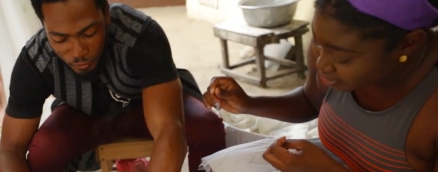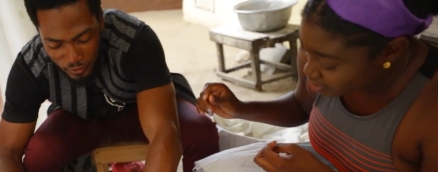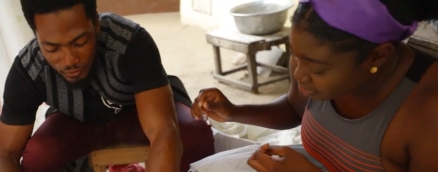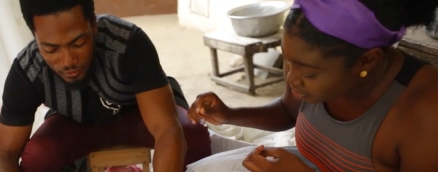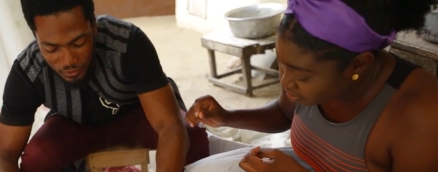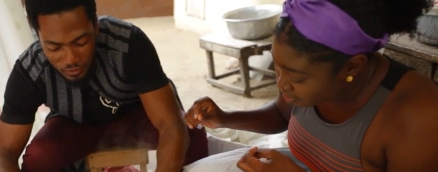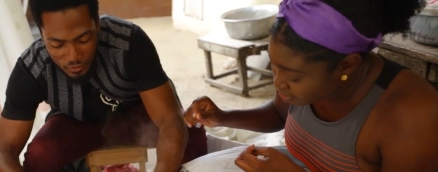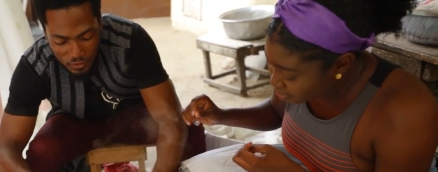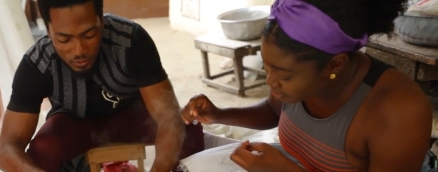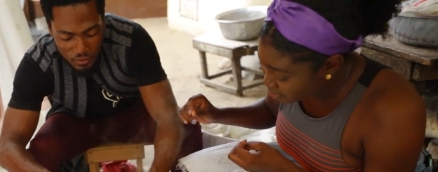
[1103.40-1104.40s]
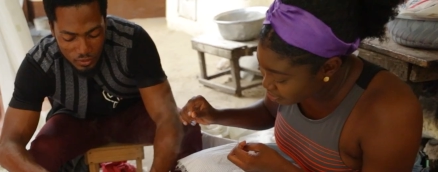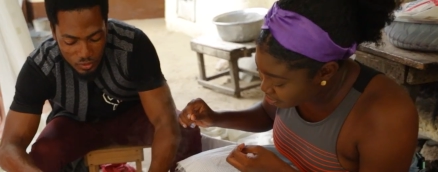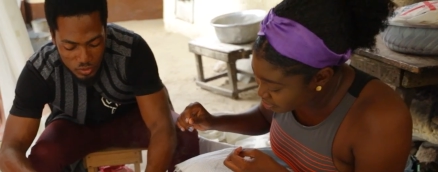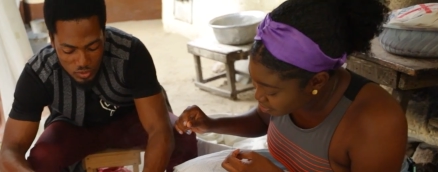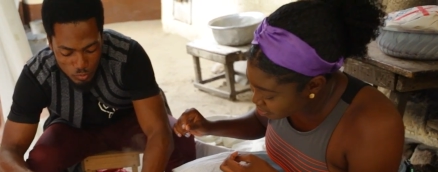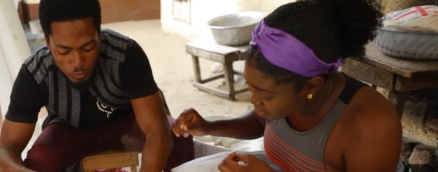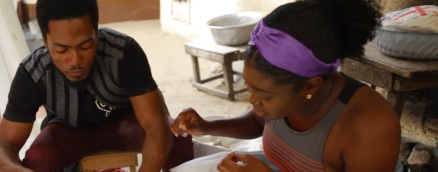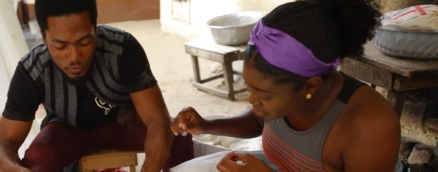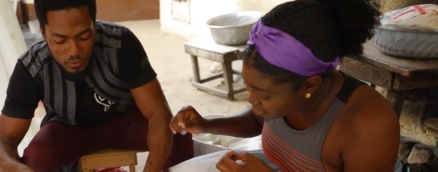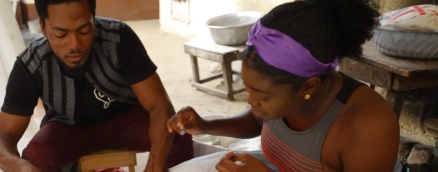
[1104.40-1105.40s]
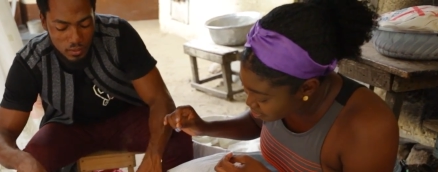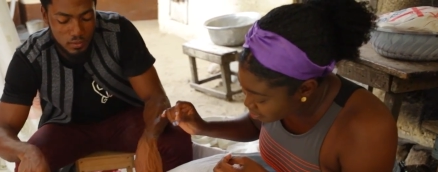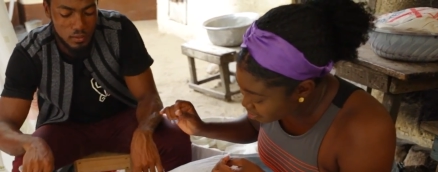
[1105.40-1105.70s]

Speaker 1: friend. Just open it, eh?